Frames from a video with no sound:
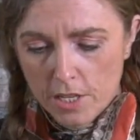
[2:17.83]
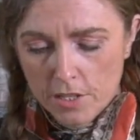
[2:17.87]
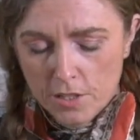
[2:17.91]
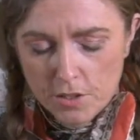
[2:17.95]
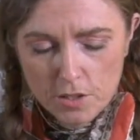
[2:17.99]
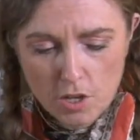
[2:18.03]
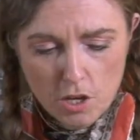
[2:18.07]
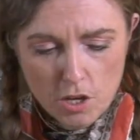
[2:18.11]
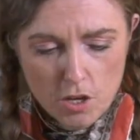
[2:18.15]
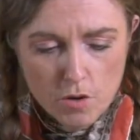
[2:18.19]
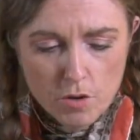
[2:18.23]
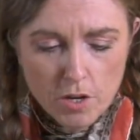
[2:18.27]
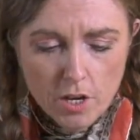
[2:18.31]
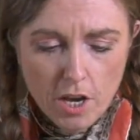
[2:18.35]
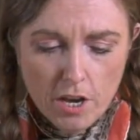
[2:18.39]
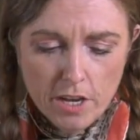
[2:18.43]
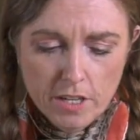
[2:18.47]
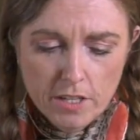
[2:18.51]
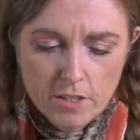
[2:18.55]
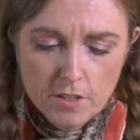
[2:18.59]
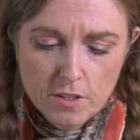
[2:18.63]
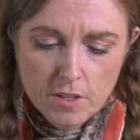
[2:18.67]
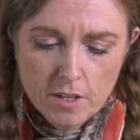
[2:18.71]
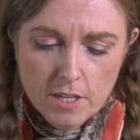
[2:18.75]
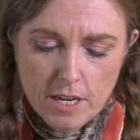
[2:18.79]
So you're
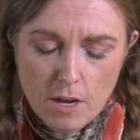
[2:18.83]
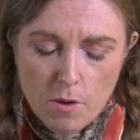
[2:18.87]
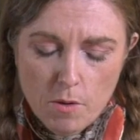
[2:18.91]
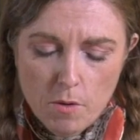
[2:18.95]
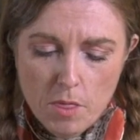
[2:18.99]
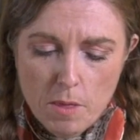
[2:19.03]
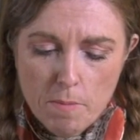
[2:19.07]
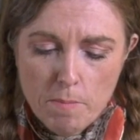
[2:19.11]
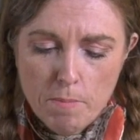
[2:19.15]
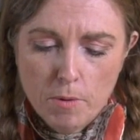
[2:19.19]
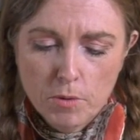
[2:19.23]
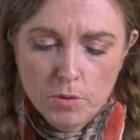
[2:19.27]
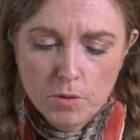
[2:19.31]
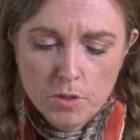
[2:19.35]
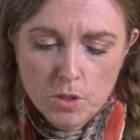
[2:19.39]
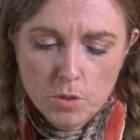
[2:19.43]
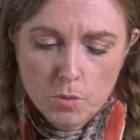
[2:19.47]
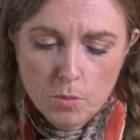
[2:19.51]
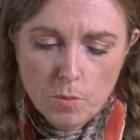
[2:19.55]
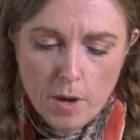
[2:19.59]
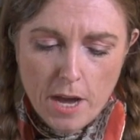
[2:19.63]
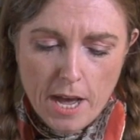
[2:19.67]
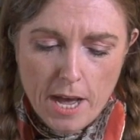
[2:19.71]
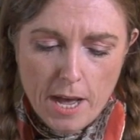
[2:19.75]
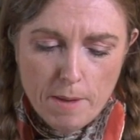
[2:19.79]
going to, now on the bonder
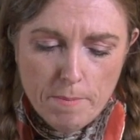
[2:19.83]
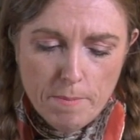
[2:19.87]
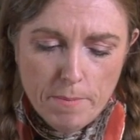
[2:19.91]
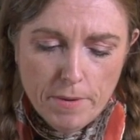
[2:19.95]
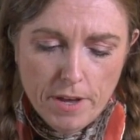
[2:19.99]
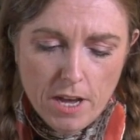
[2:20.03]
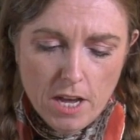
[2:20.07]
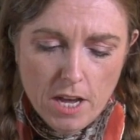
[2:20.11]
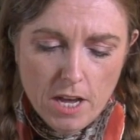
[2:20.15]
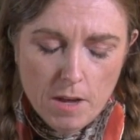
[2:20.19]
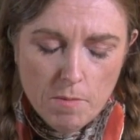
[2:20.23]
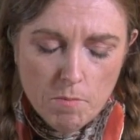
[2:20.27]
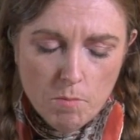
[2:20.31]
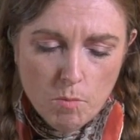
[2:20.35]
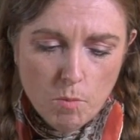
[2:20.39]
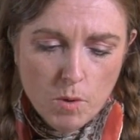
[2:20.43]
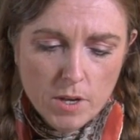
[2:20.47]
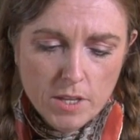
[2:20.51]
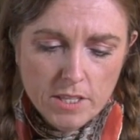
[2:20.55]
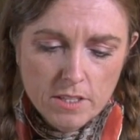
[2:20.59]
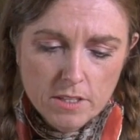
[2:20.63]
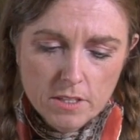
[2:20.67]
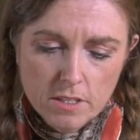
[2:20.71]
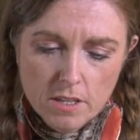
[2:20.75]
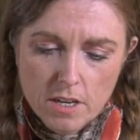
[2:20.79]
web,
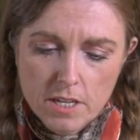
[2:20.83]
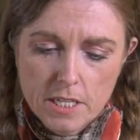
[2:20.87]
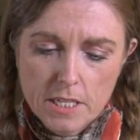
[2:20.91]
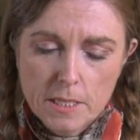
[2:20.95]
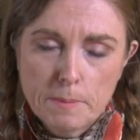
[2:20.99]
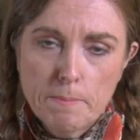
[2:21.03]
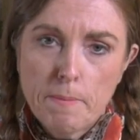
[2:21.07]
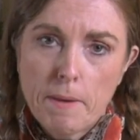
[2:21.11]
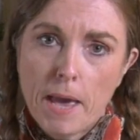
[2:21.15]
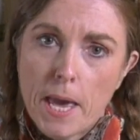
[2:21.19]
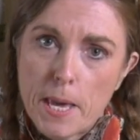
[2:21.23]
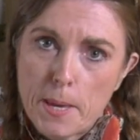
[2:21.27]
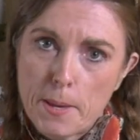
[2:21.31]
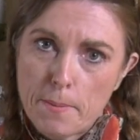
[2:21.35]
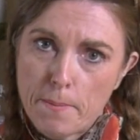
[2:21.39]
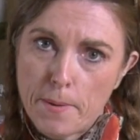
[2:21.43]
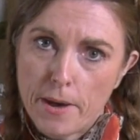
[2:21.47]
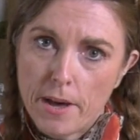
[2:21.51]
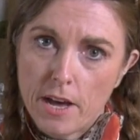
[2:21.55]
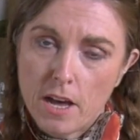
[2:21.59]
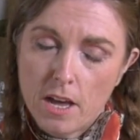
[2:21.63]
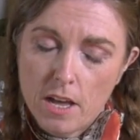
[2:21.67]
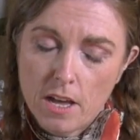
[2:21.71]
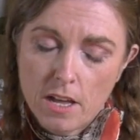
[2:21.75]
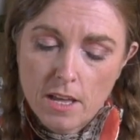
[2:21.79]
one side is
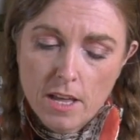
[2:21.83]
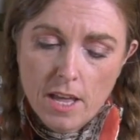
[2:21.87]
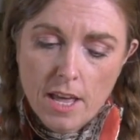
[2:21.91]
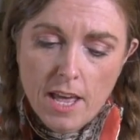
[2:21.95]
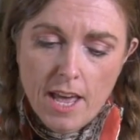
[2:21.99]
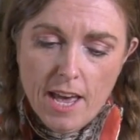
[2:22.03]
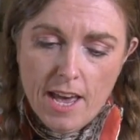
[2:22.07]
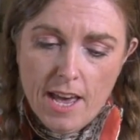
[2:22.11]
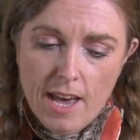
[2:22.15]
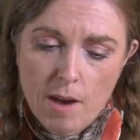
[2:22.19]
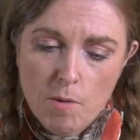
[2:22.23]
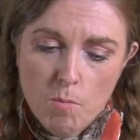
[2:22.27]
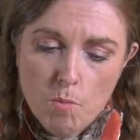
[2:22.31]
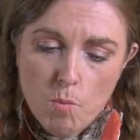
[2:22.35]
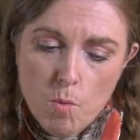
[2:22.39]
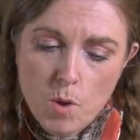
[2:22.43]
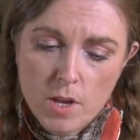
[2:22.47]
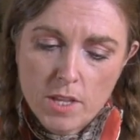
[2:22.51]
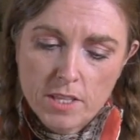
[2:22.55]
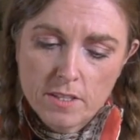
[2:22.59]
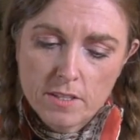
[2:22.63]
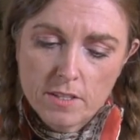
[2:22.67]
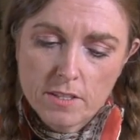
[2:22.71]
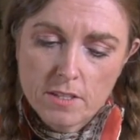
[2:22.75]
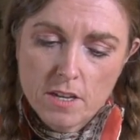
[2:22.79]
paper and
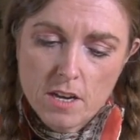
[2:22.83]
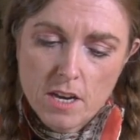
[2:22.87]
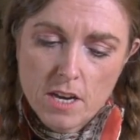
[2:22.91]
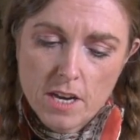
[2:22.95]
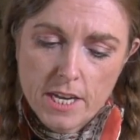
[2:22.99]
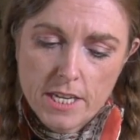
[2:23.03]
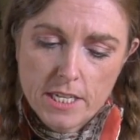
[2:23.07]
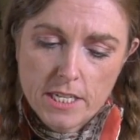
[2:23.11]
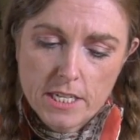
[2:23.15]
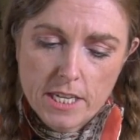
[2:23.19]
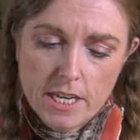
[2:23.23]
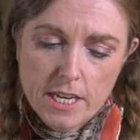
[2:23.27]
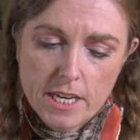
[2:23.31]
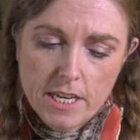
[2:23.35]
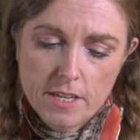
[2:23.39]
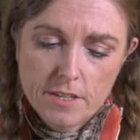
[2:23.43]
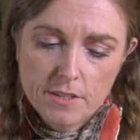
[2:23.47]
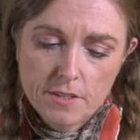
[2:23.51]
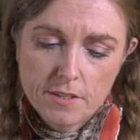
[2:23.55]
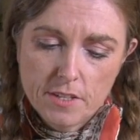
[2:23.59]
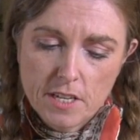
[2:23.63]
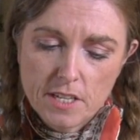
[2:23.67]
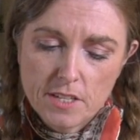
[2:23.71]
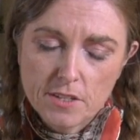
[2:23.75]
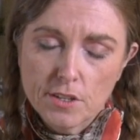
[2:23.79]
one side
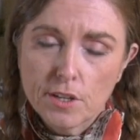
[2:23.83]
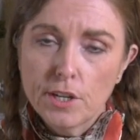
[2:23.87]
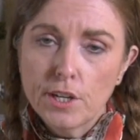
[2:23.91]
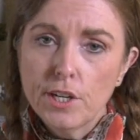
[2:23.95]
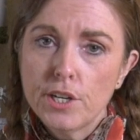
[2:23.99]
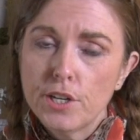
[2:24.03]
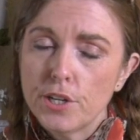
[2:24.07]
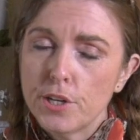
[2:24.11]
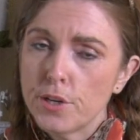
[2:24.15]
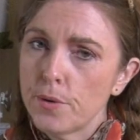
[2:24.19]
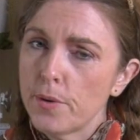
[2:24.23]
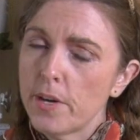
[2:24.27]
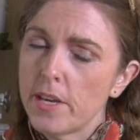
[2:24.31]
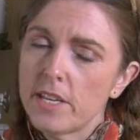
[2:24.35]
is glue.